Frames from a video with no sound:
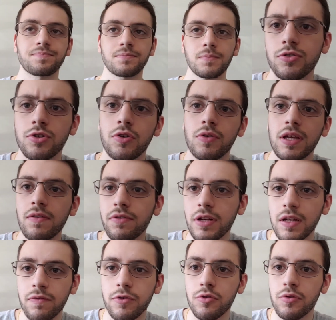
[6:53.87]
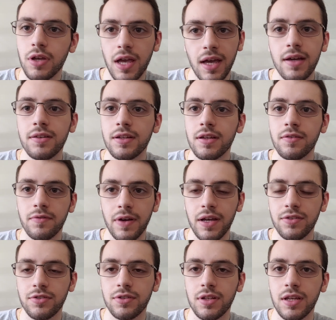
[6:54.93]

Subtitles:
So even if you can't invest